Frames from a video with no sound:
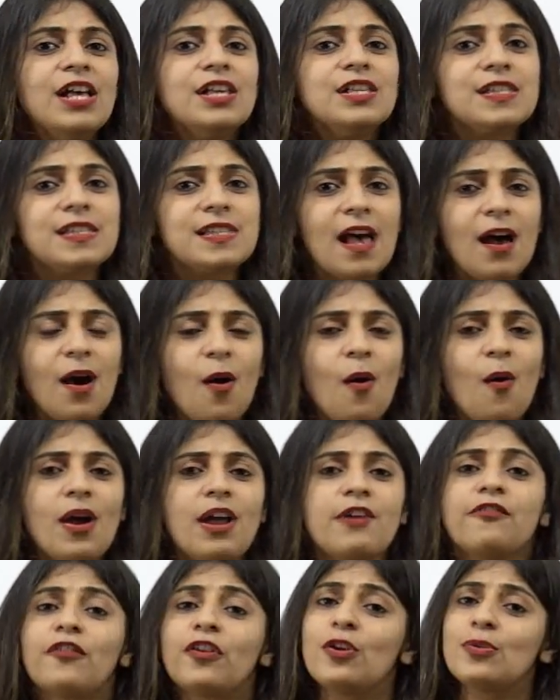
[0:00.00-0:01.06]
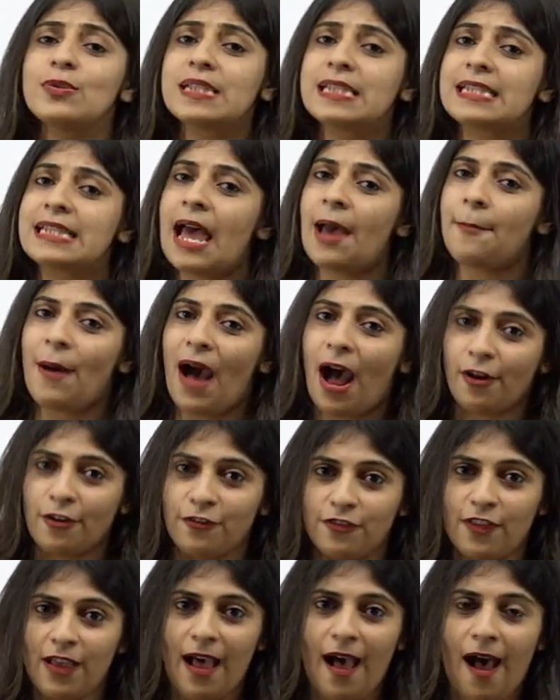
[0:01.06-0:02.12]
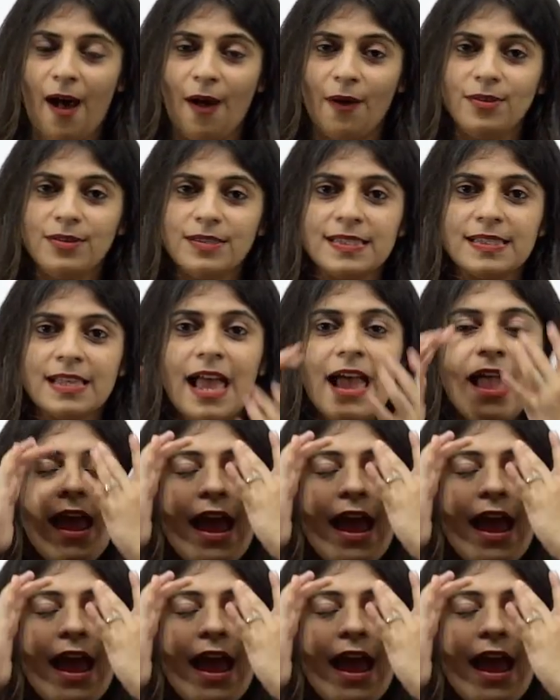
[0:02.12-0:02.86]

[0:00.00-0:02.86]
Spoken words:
So if you step out of the house